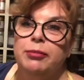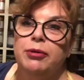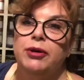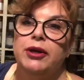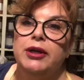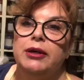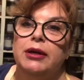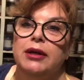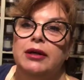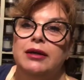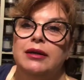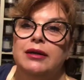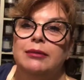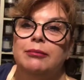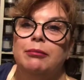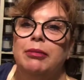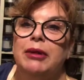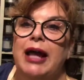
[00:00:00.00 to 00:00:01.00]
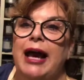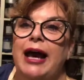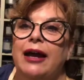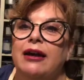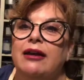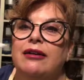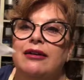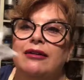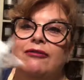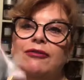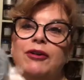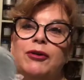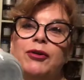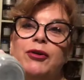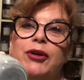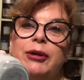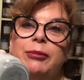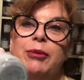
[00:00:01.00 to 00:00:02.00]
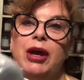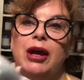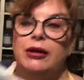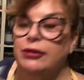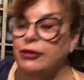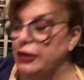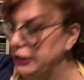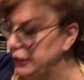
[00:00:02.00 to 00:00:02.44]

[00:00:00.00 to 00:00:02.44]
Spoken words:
put black faux cream color